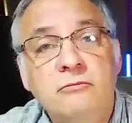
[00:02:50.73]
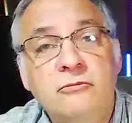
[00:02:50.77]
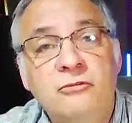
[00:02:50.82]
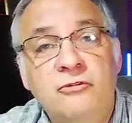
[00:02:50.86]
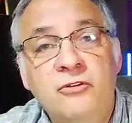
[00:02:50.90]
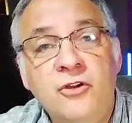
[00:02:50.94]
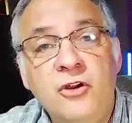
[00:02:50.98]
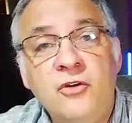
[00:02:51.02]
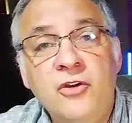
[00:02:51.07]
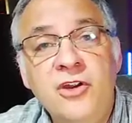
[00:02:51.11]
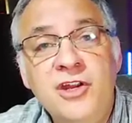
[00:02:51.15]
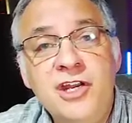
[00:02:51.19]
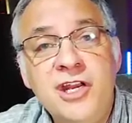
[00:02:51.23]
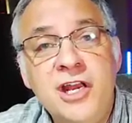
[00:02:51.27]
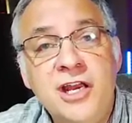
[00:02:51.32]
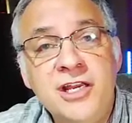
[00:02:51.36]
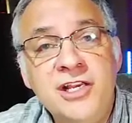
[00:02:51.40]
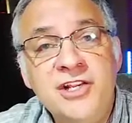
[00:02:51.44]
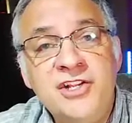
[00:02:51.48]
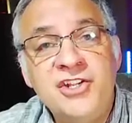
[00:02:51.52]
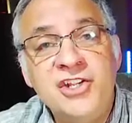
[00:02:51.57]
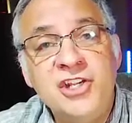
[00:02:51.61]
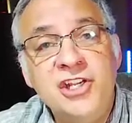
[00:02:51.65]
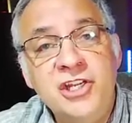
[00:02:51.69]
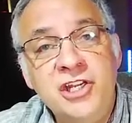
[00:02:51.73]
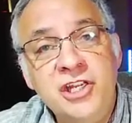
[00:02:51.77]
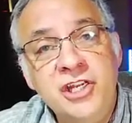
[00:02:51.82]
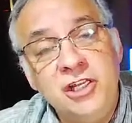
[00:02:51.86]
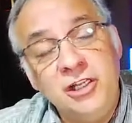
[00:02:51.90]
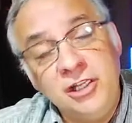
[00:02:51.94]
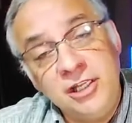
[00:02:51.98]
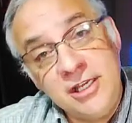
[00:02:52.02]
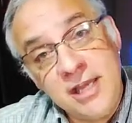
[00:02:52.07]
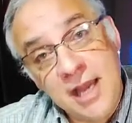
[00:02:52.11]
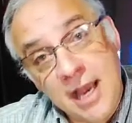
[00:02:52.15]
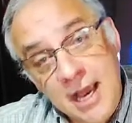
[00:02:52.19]
very nice and
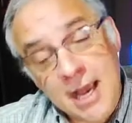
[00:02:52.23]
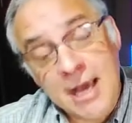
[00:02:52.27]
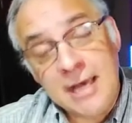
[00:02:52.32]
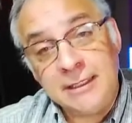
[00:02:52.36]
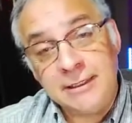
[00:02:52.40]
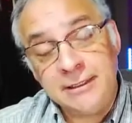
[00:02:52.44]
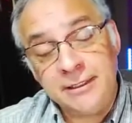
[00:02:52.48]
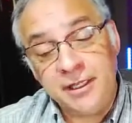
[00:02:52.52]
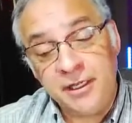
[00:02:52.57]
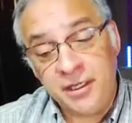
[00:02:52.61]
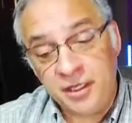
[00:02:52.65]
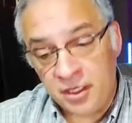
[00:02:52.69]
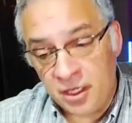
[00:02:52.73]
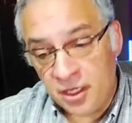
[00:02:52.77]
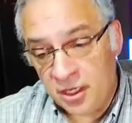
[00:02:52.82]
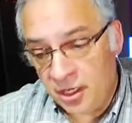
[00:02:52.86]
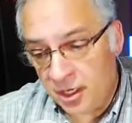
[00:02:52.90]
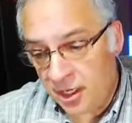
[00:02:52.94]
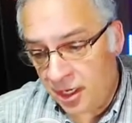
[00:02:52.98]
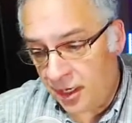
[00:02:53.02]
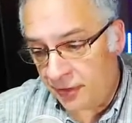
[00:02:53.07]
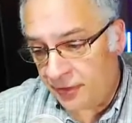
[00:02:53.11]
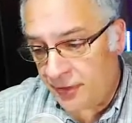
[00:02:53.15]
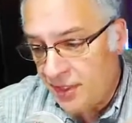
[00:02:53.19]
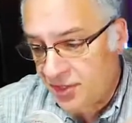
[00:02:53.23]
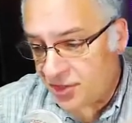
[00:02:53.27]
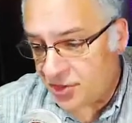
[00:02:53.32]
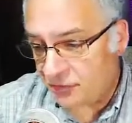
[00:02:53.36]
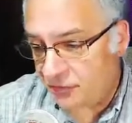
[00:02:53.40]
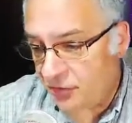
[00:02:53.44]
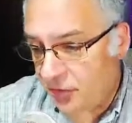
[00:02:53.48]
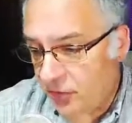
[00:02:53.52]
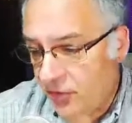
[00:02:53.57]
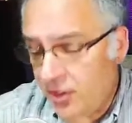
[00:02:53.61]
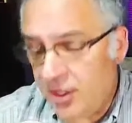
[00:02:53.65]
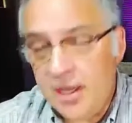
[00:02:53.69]
neatly hot linked, and
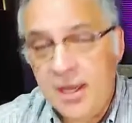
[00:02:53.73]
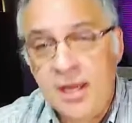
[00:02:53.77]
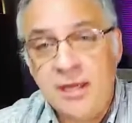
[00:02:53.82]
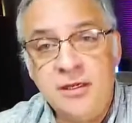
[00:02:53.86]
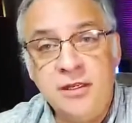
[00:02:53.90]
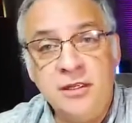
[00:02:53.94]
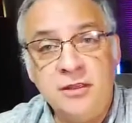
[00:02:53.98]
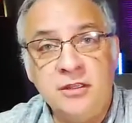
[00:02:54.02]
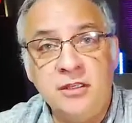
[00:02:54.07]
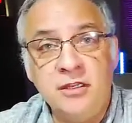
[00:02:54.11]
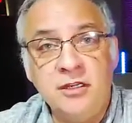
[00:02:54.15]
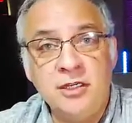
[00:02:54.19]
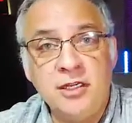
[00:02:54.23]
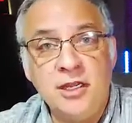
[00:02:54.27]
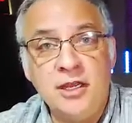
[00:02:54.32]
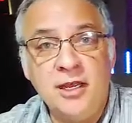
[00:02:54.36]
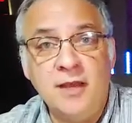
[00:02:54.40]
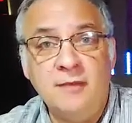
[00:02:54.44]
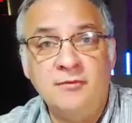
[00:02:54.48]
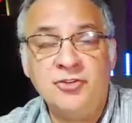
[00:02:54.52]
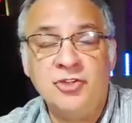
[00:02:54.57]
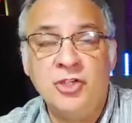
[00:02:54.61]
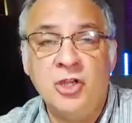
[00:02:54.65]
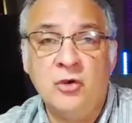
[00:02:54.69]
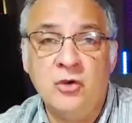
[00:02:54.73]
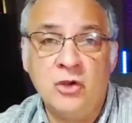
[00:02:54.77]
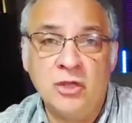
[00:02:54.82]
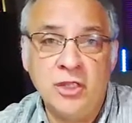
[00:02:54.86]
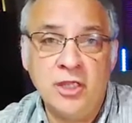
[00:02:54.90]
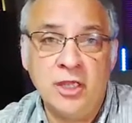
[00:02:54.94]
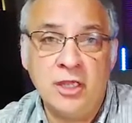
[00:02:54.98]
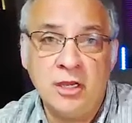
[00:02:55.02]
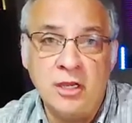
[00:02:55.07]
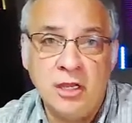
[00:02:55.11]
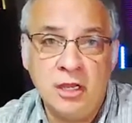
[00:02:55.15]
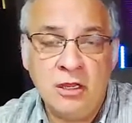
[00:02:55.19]
that's a very handy thing to have. So
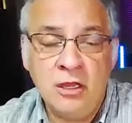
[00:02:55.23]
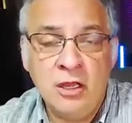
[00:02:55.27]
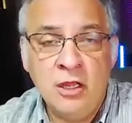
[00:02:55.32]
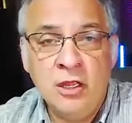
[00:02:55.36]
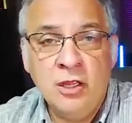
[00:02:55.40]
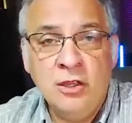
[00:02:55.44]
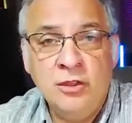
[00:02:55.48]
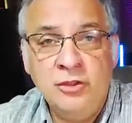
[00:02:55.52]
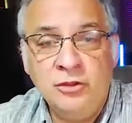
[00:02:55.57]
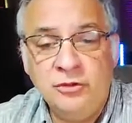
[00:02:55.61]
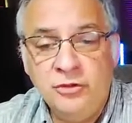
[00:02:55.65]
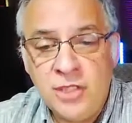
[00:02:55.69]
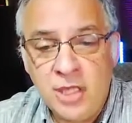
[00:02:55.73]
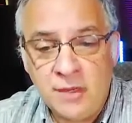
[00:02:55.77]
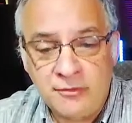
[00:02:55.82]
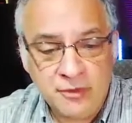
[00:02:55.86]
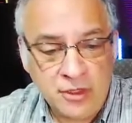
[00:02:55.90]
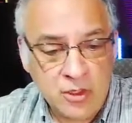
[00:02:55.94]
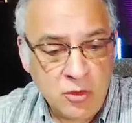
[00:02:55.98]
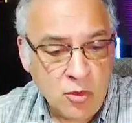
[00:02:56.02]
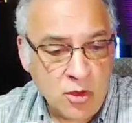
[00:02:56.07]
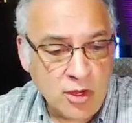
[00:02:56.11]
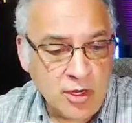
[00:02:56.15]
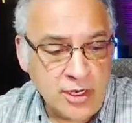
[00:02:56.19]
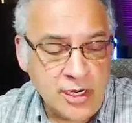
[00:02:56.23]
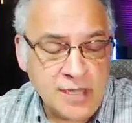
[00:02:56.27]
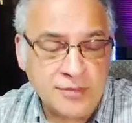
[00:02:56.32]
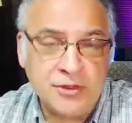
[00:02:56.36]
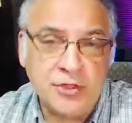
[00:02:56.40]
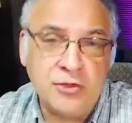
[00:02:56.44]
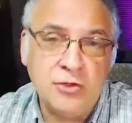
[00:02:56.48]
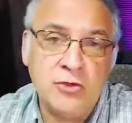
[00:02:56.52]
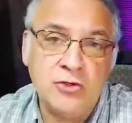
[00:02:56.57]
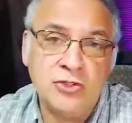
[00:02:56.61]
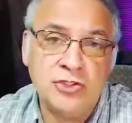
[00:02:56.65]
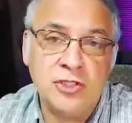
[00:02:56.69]
again, you'll definitely want to
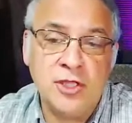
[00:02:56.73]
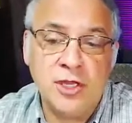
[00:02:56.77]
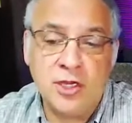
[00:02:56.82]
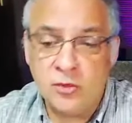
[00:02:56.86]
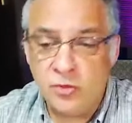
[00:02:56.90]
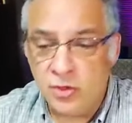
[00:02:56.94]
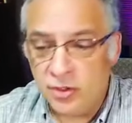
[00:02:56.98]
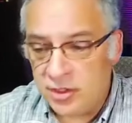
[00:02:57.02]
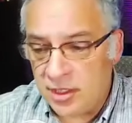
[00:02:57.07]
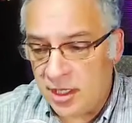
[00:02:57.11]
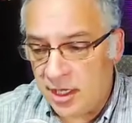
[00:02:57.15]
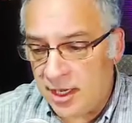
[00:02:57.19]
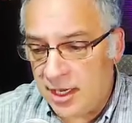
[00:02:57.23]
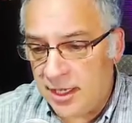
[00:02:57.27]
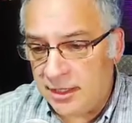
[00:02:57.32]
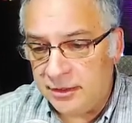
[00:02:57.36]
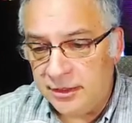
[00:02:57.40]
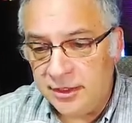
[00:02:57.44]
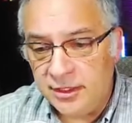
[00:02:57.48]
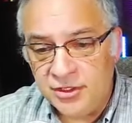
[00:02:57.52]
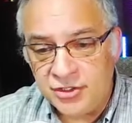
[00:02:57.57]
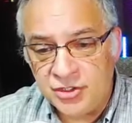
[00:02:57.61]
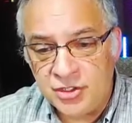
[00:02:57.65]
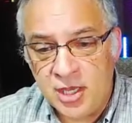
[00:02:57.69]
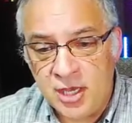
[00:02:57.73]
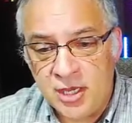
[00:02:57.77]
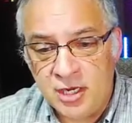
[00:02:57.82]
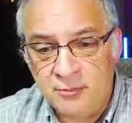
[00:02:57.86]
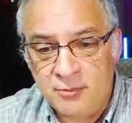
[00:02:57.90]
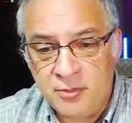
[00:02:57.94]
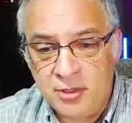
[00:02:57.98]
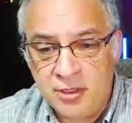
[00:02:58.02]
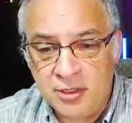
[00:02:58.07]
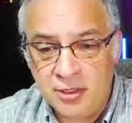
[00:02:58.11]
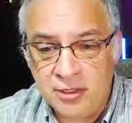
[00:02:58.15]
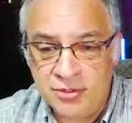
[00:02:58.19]
get the newsletter with the hot links on
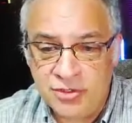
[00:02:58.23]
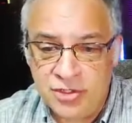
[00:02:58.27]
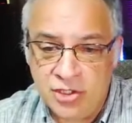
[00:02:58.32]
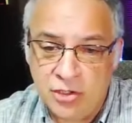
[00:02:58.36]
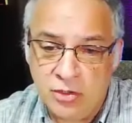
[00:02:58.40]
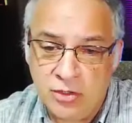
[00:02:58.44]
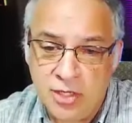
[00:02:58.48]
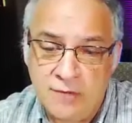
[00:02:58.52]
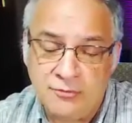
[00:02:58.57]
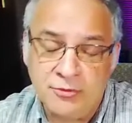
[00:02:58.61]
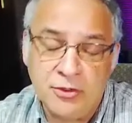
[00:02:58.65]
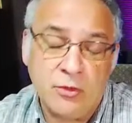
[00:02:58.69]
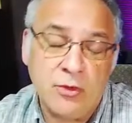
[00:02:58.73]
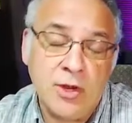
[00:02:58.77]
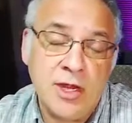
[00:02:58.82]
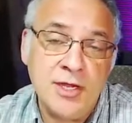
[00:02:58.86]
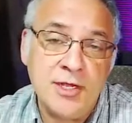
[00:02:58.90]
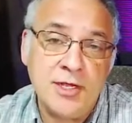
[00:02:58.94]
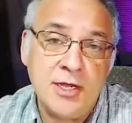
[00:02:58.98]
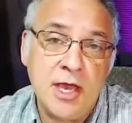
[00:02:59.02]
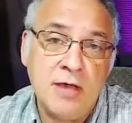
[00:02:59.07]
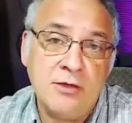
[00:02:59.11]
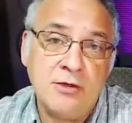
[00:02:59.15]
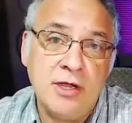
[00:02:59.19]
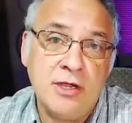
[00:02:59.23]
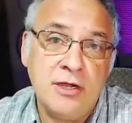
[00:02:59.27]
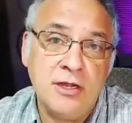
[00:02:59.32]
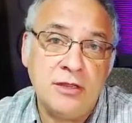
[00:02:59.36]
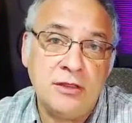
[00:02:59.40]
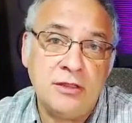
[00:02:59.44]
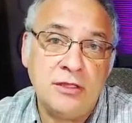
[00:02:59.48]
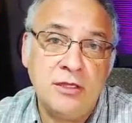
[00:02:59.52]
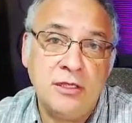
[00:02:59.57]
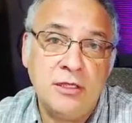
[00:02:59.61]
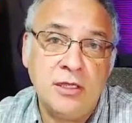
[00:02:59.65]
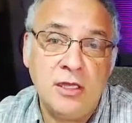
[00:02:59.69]
it, because you don't have to write down
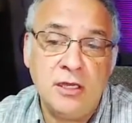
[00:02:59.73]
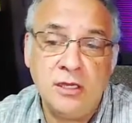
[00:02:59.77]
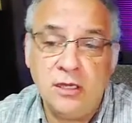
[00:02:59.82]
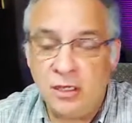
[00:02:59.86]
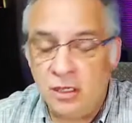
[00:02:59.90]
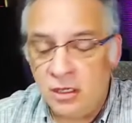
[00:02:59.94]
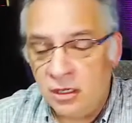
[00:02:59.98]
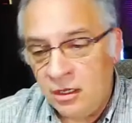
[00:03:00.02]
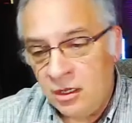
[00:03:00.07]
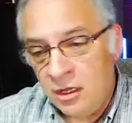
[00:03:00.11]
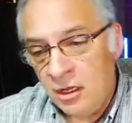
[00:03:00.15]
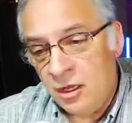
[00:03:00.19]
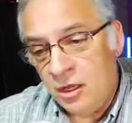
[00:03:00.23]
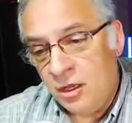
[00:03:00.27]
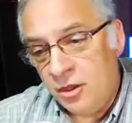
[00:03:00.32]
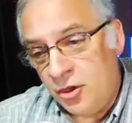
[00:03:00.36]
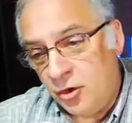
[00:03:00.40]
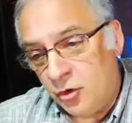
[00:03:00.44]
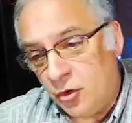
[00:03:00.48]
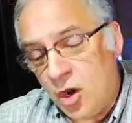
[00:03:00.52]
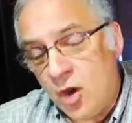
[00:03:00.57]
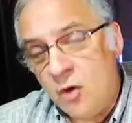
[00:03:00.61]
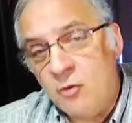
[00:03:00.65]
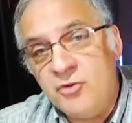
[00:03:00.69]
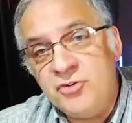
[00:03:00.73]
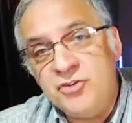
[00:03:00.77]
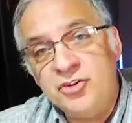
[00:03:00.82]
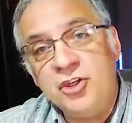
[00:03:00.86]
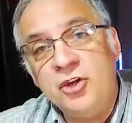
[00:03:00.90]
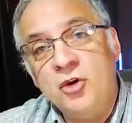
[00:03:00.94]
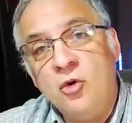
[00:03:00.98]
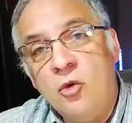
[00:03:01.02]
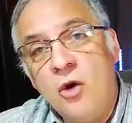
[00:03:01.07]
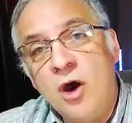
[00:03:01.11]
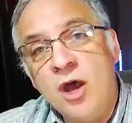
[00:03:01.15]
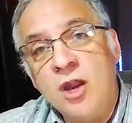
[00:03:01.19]
anything, and you're always going to